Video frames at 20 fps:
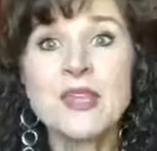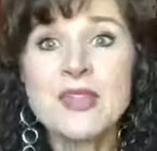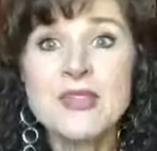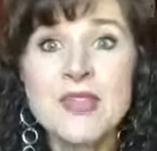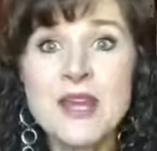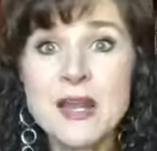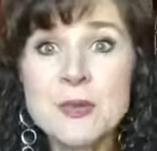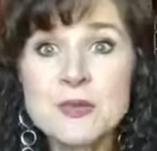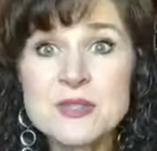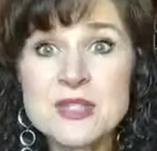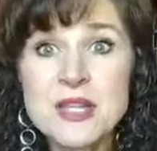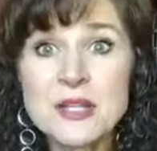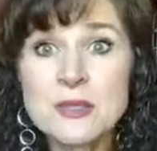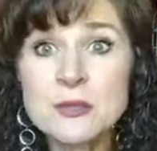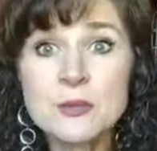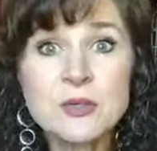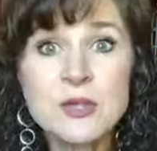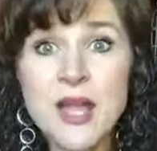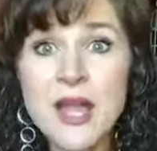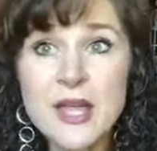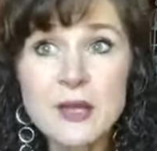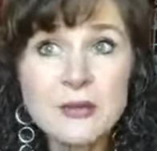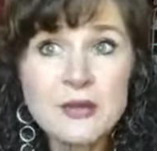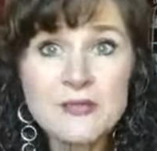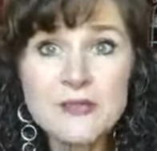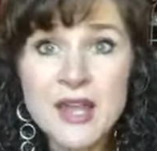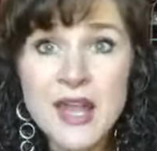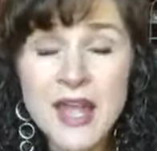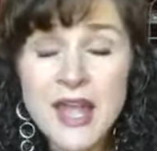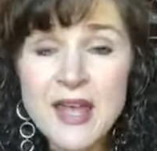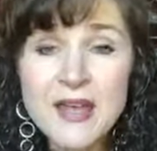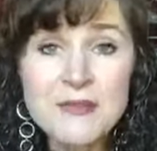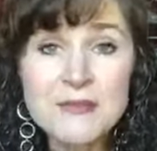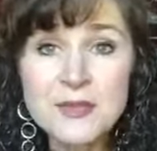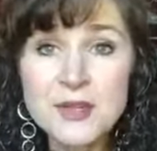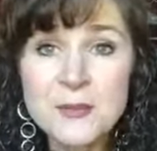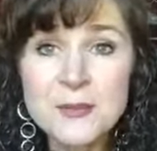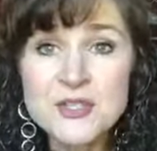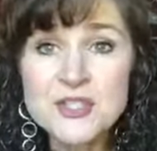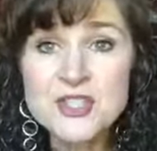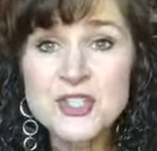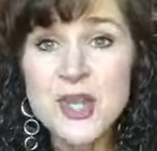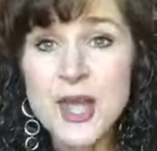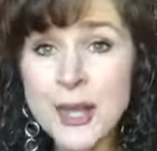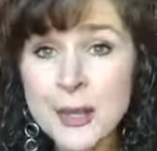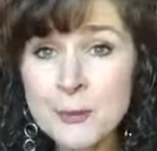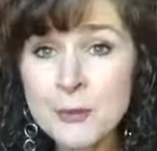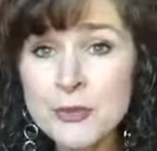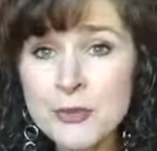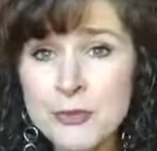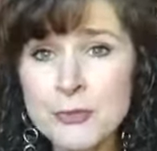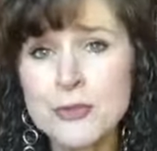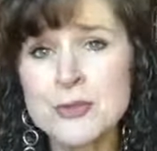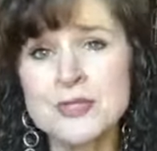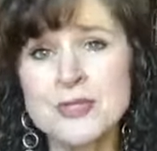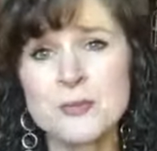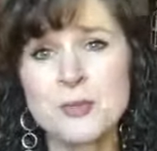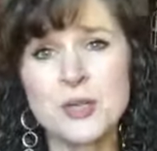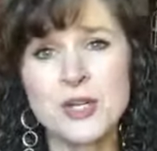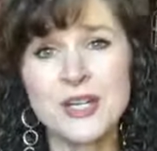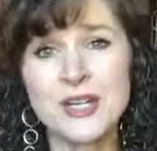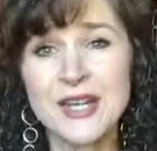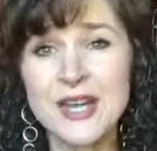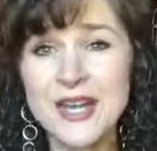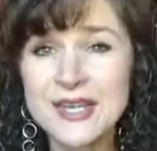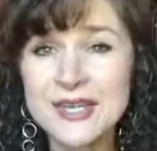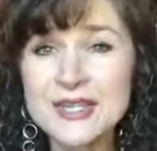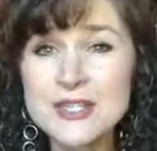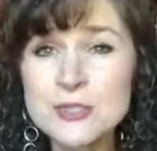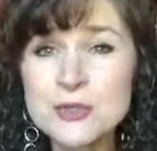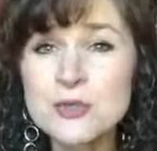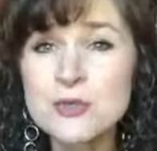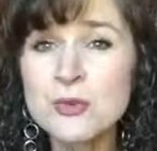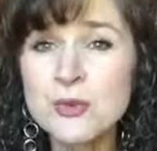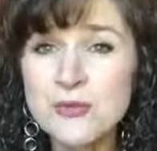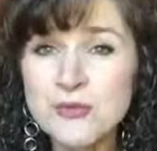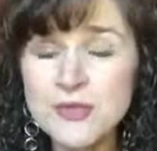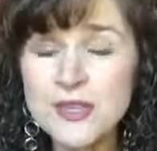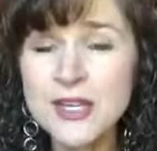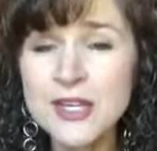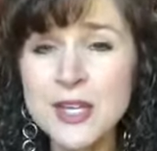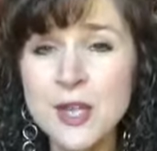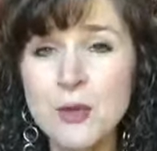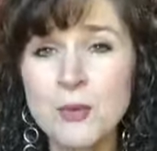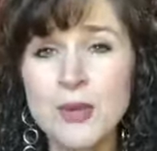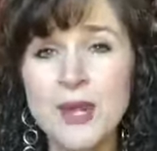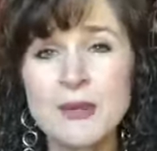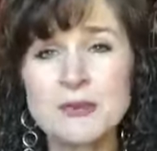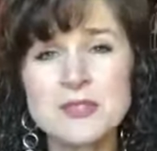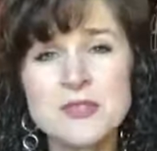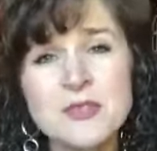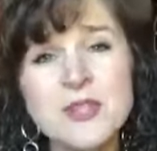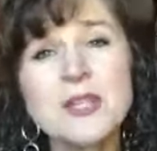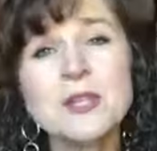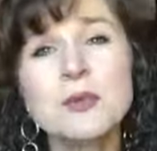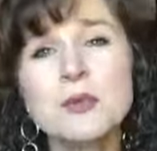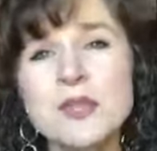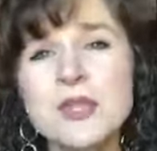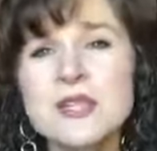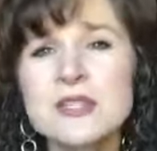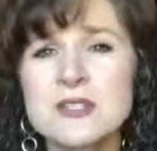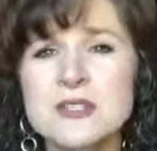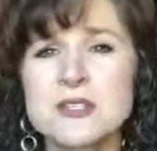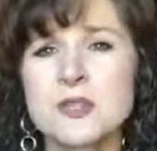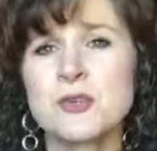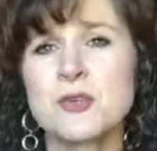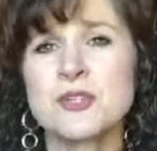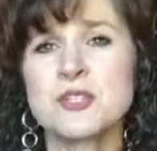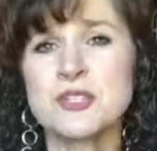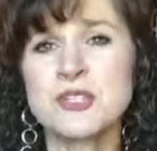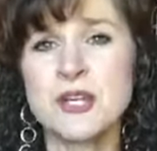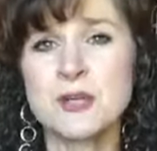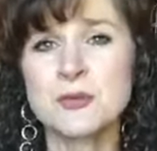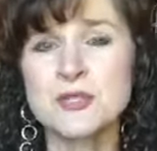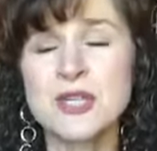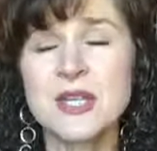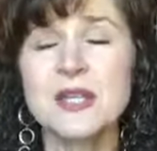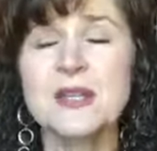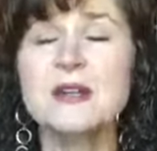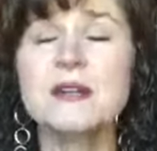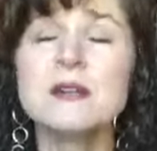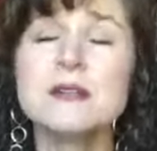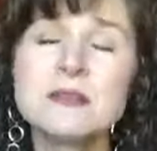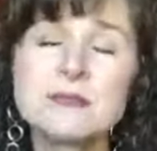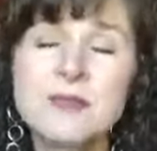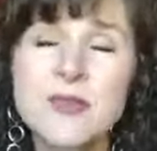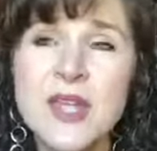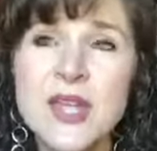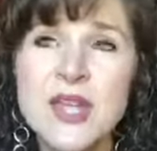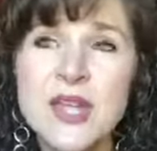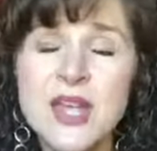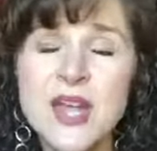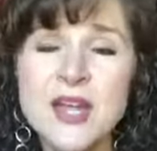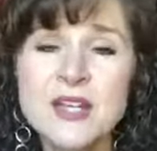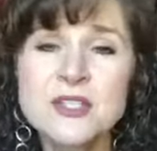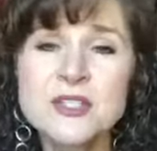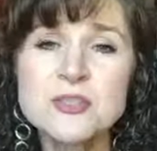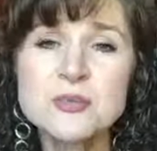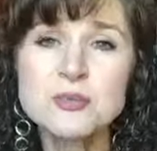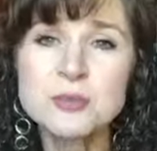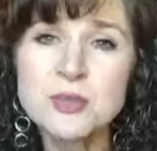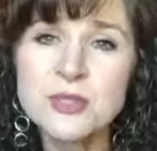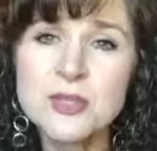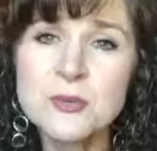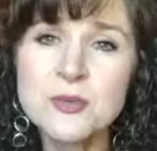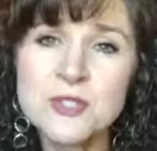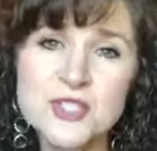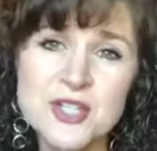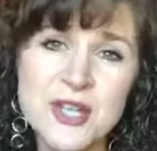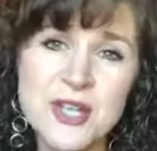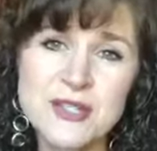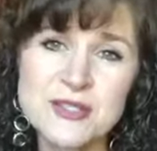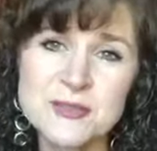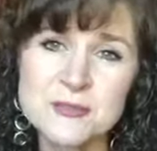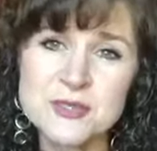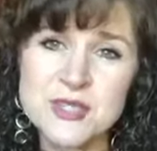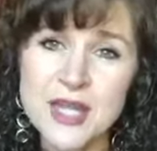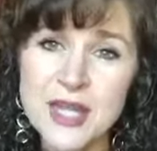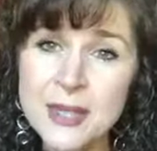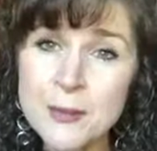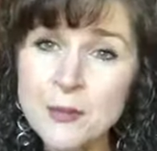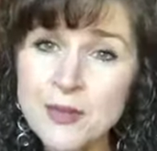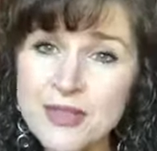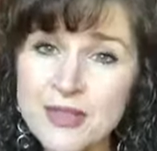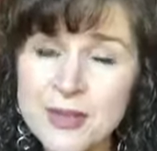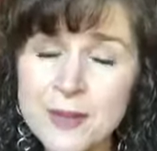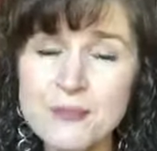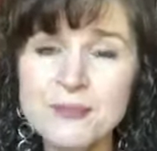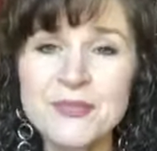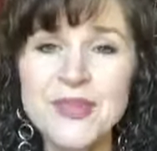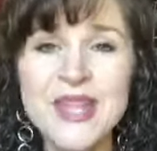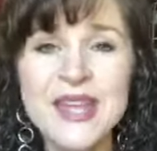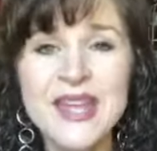and then I was like, Lord, I don't even have very much time with you this morning, and I need to do a video, and I was feeling really discouraged, and I was like, oh, I just really wish I had some time with him.